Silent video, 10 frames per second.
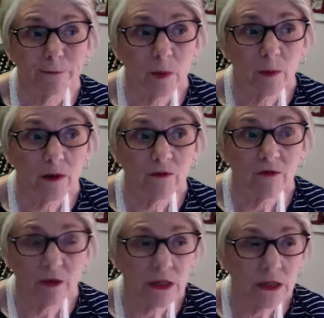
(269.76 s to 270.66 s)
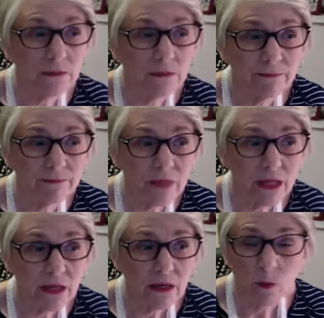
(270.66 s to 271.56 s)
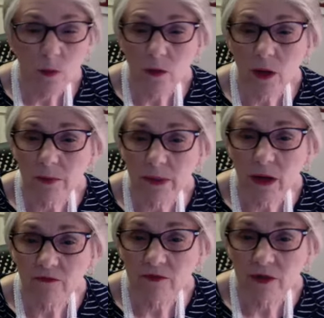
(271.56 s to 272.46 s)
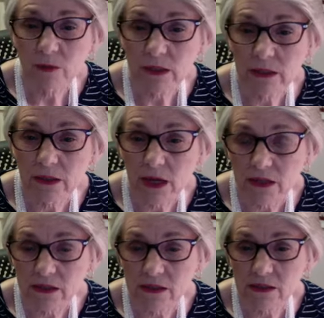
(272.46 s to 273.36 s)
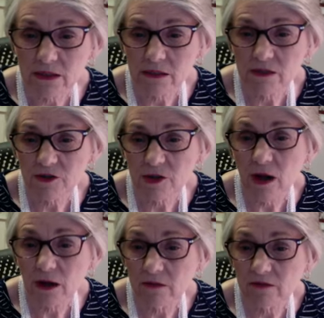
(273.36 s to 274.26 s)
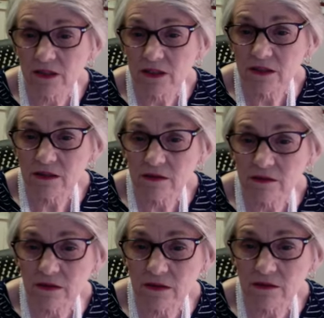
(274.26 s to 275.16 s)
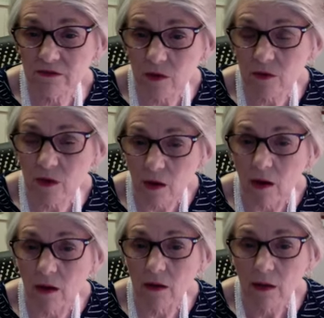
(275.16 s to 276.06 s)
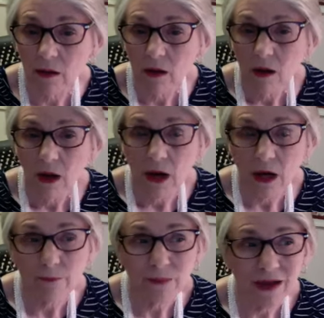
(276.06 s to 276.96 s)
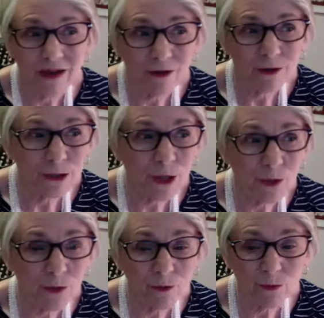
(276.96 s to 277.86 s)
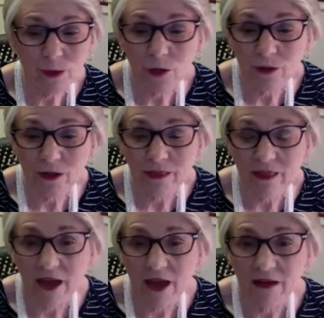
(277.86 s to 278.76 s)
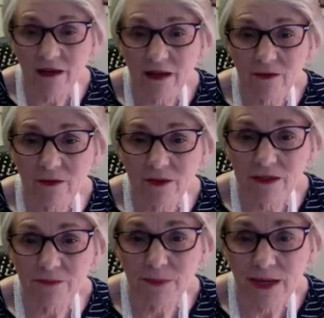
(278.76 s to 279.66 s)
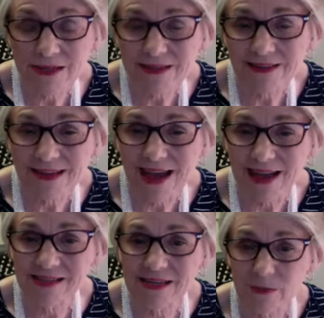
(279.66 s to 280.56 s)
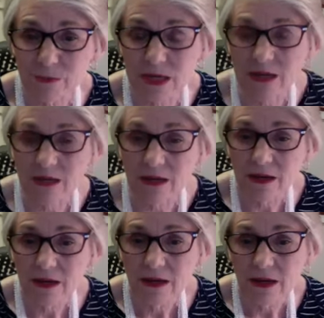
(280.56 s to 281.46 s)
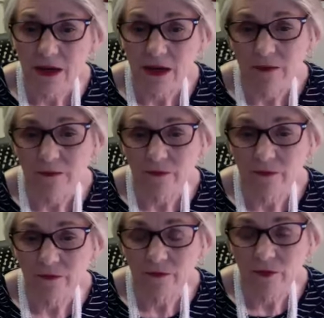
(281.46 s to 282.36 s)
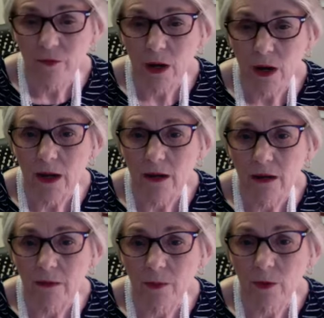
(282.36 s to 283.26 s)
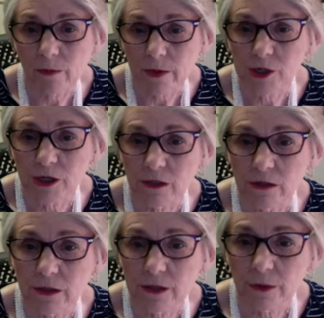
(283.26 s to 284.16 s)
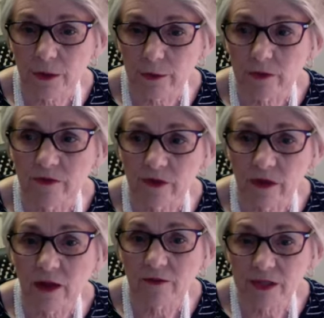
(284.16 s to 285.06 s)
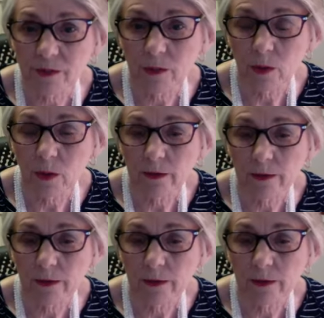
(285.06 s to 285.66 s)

when I finally woke up enough to realize the shock of this phone call, I also noted that he was basically asking me for my permission to remove the life support,